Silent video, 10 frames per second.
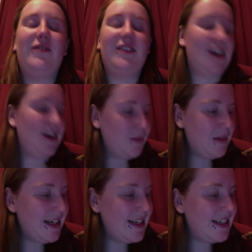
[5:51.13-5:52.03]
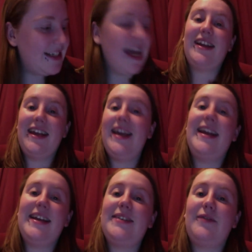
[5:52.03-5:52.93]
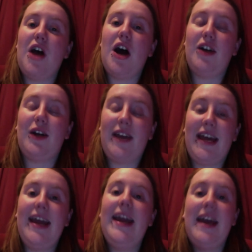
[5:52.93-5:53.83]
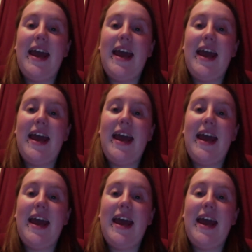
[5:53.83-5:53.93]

Vlogmas. It is a vlog, okay?